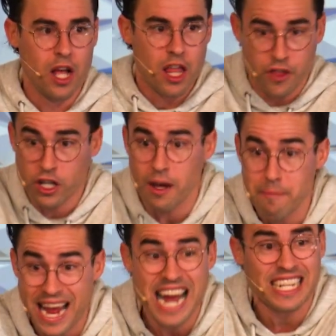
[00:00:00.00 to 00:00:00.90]
The
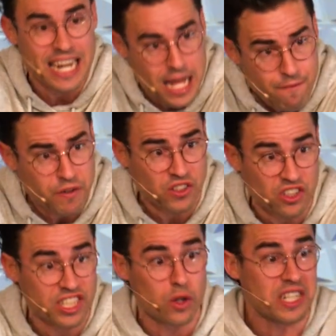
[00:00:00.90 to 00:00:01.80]
command and
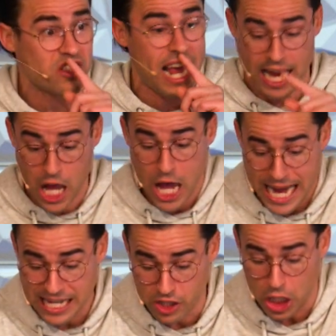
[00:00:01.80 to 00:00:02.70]
emphasis here, he's saying,
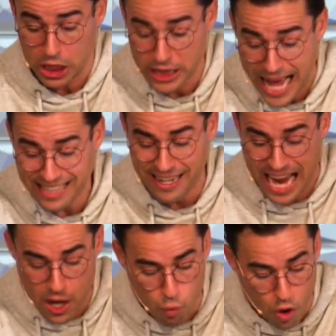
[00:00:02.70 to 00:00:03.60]
is let
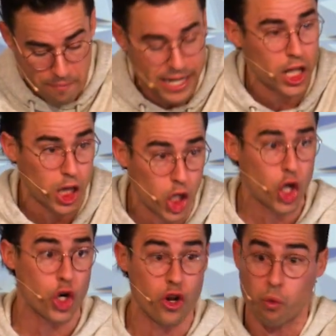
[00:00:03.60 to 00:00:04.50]
a woman
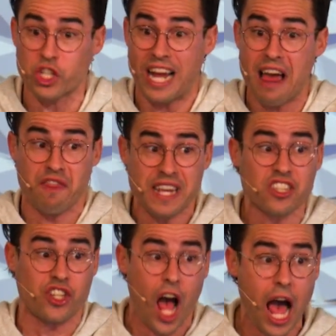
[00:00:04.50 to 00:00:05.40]
learn, which at
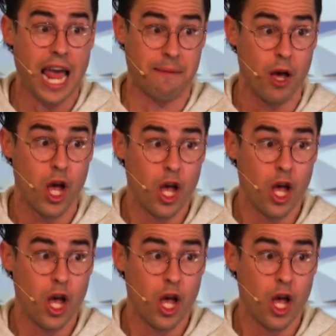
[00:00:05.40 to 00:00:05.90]
this time,